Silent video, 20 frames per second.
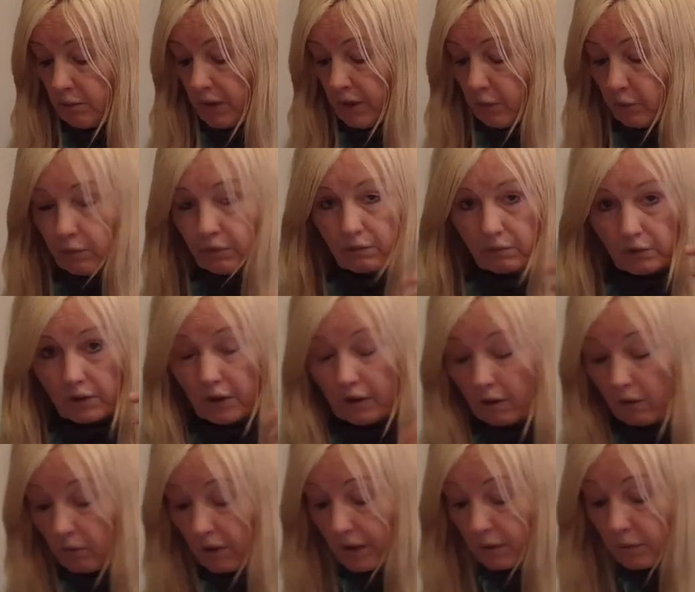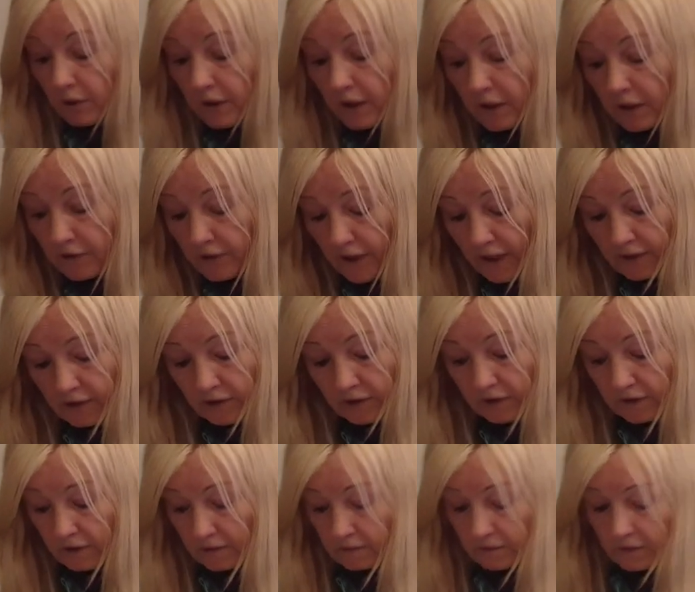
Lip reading: But you know what? We're going to test it.